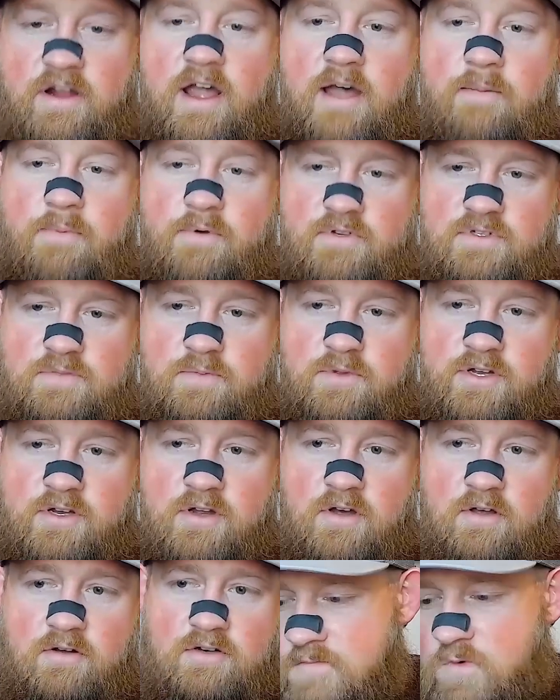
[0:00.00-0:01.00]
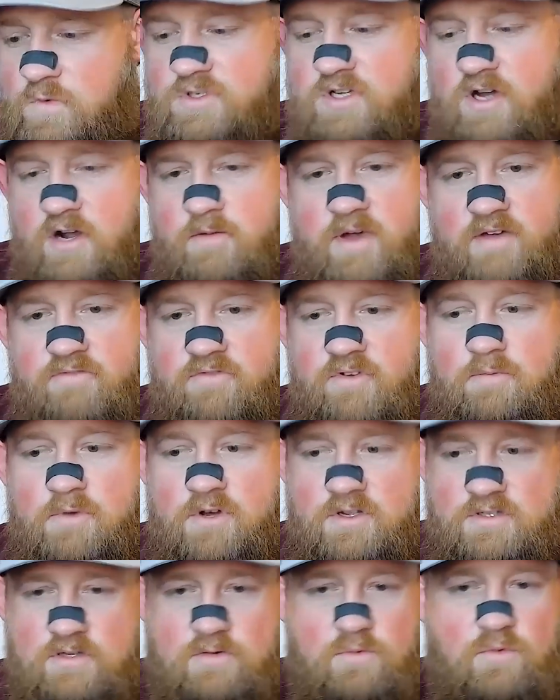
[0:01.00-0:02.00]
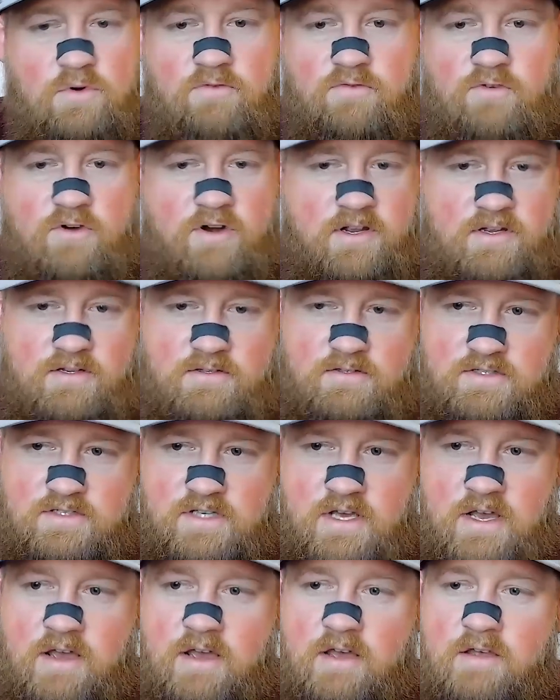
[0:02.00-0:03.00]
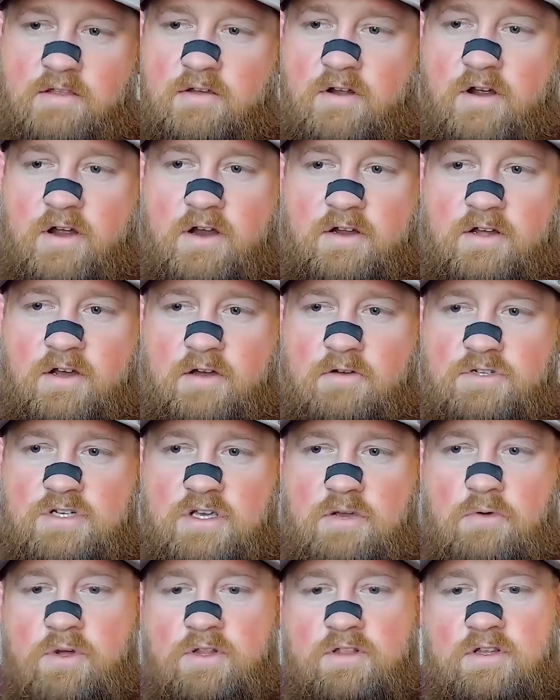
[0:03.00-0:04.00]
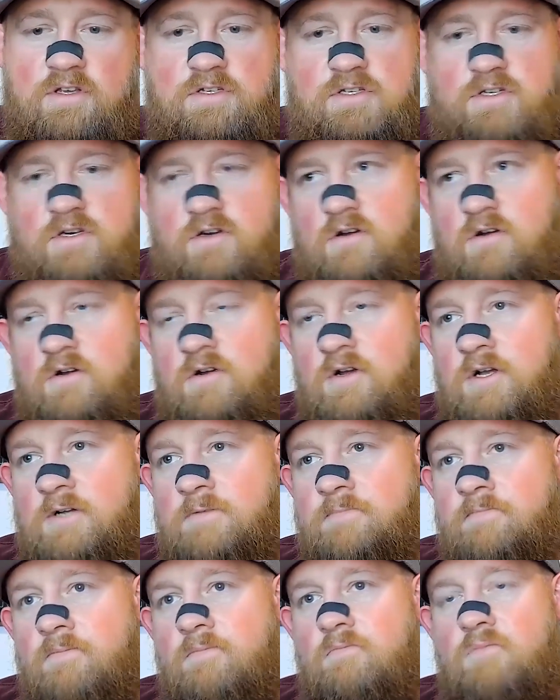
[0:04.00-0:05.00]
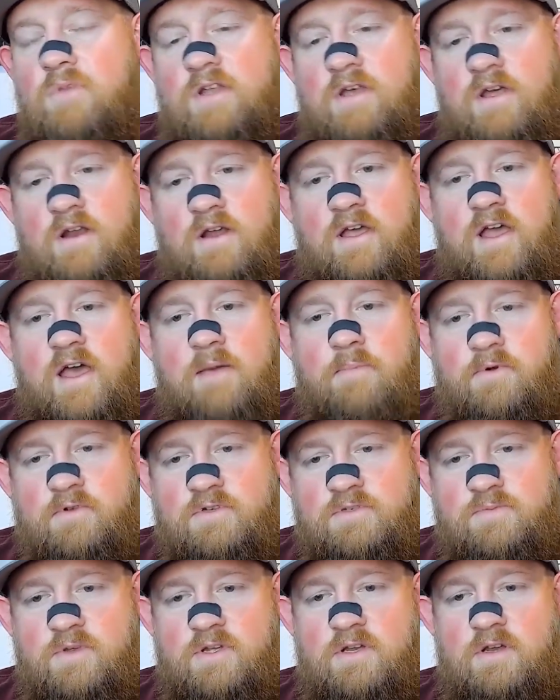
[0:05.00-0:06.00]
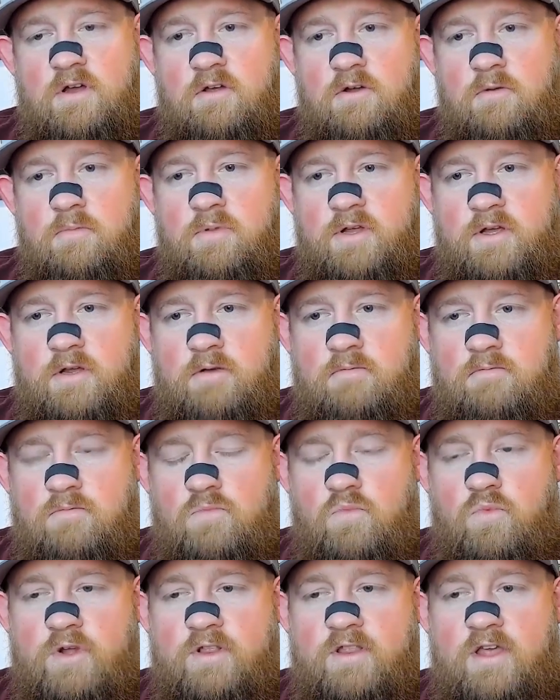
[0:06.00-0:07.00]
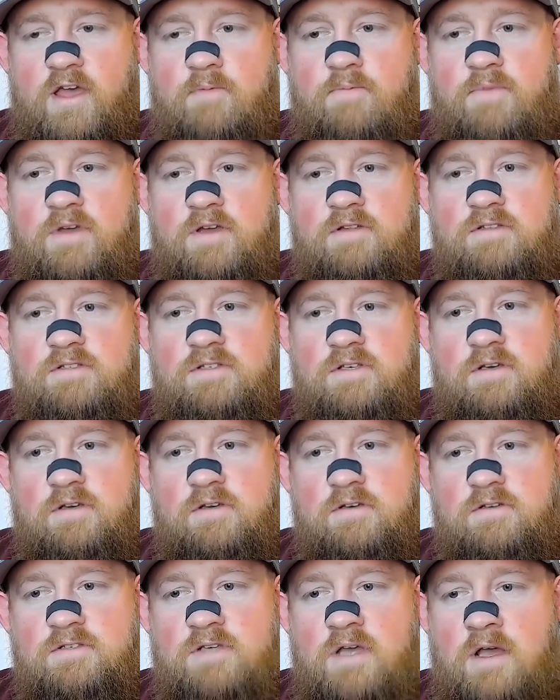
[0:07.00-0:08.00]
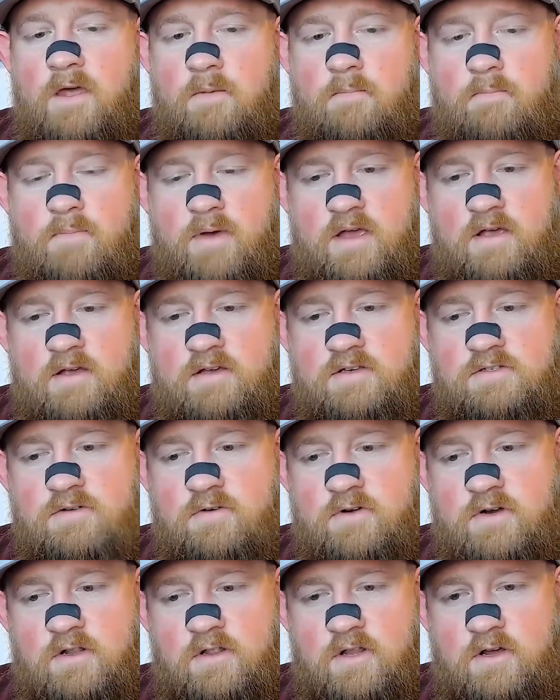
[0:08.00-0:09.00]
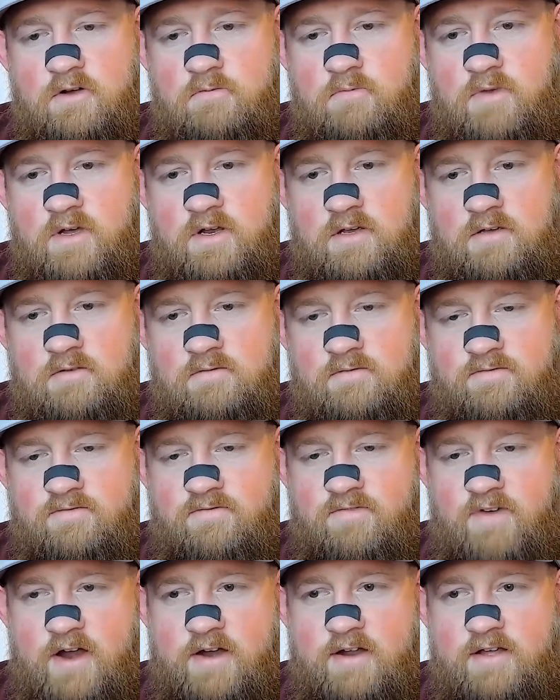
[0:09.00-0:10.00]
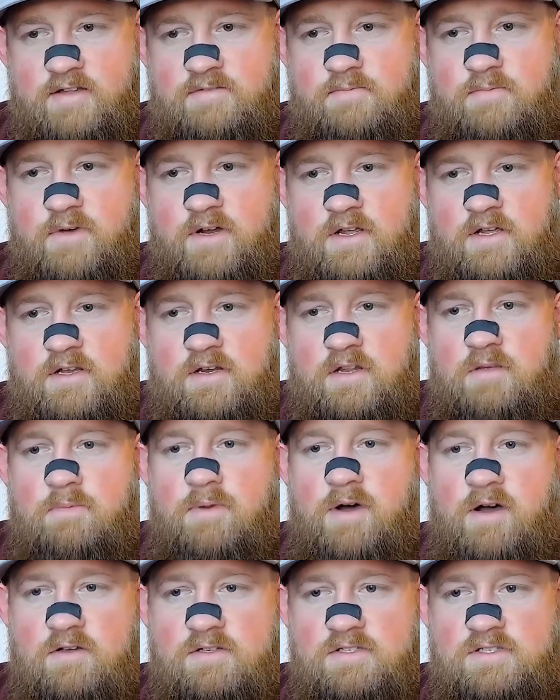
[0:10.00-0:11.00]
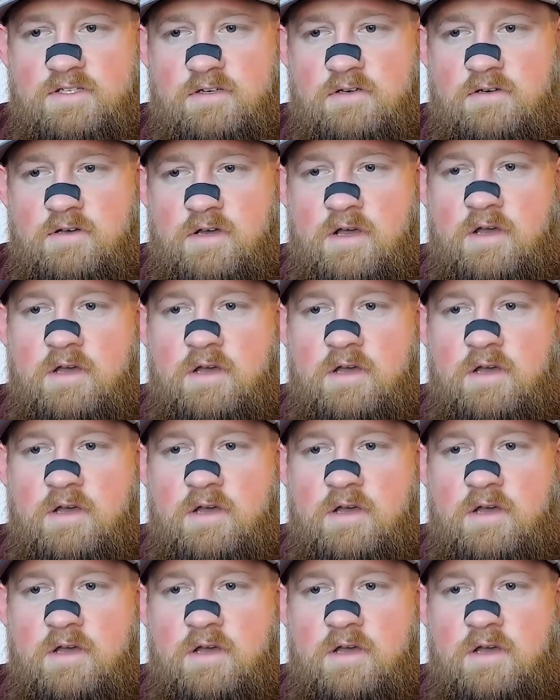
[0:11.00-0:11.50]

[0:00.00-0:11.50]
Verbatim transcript: capital split dollar. We'll talk about football. So the Wolverines, their head coach, he quit this year, but he had a capital split dollar plan. What that means is a bank is going to loan money, finance money into the policy,